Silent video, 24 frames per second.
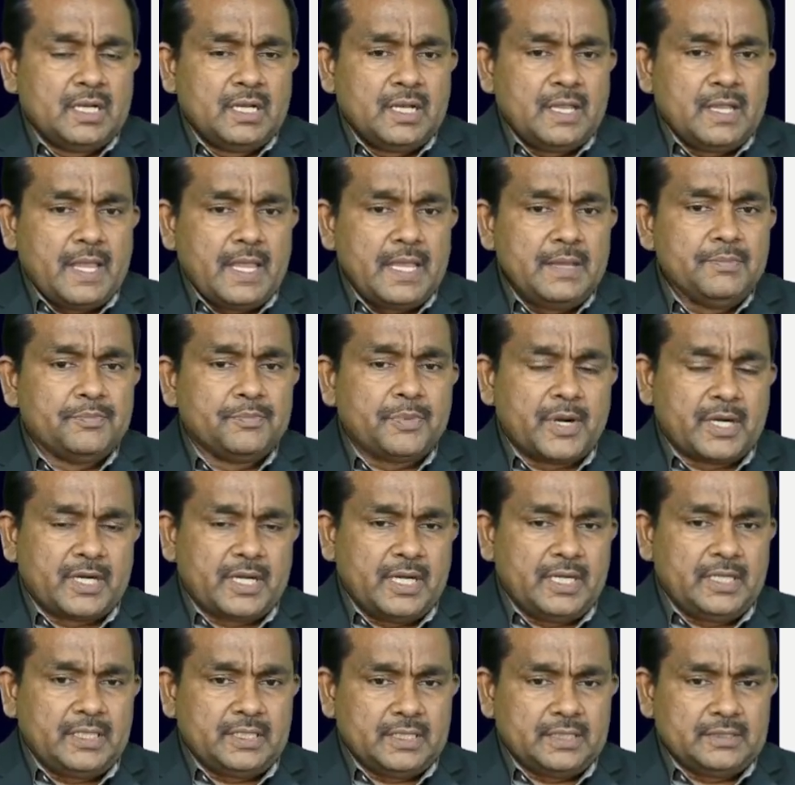
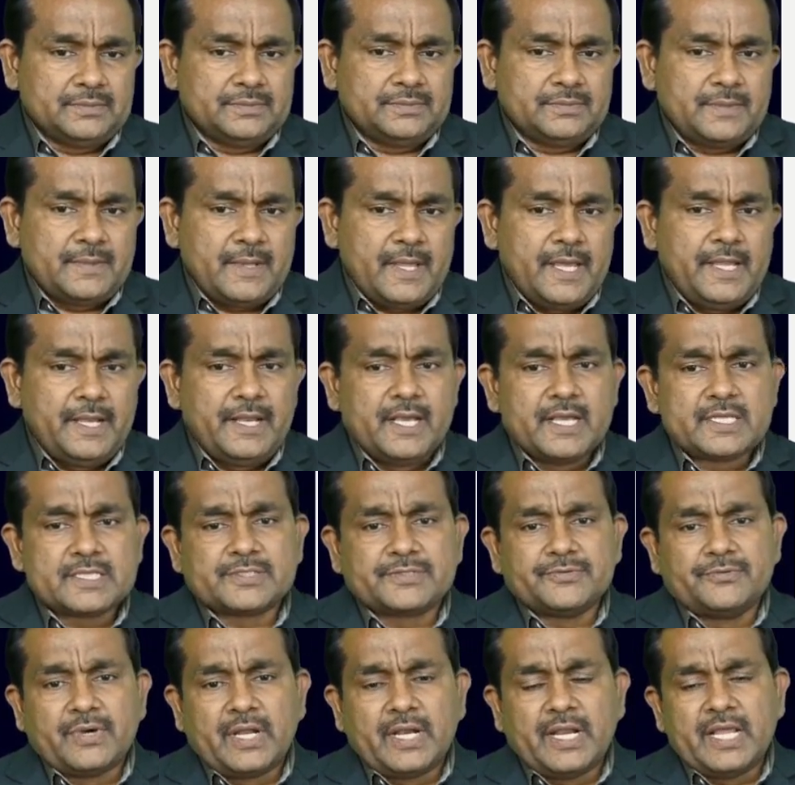important areas.
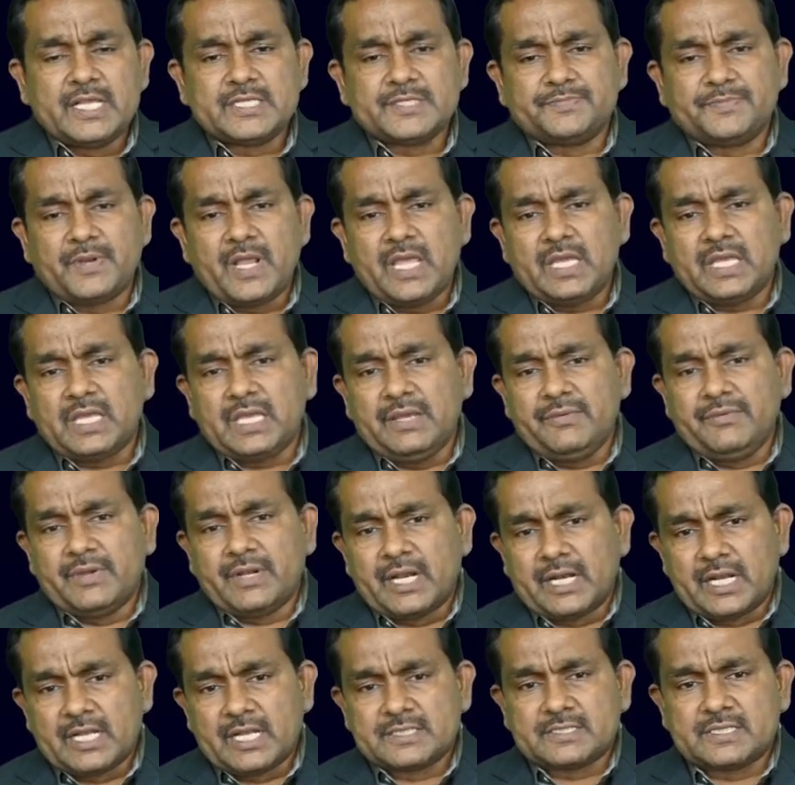One is break-even
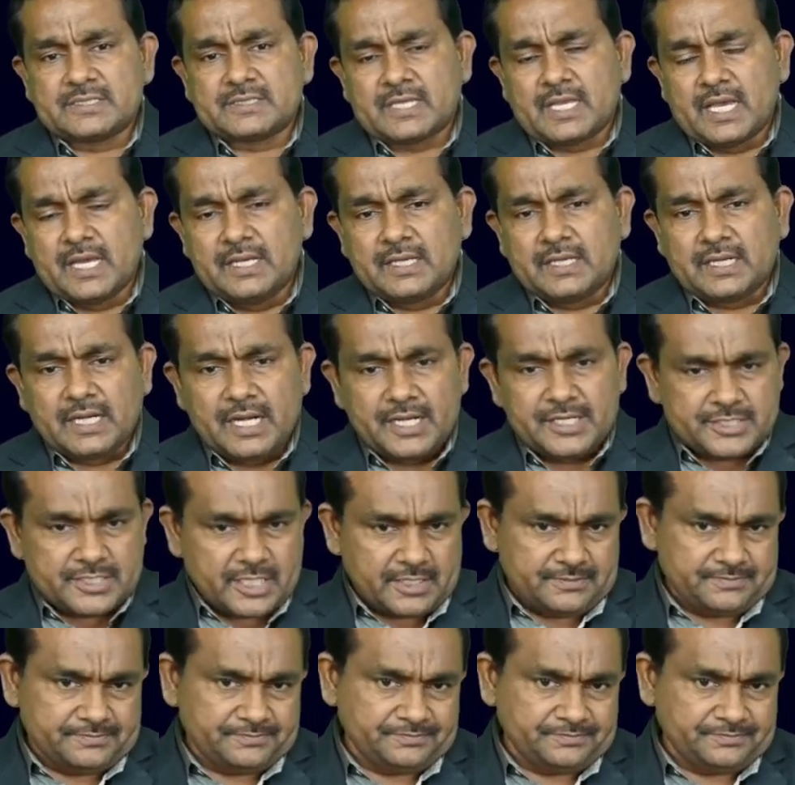analysis calculation.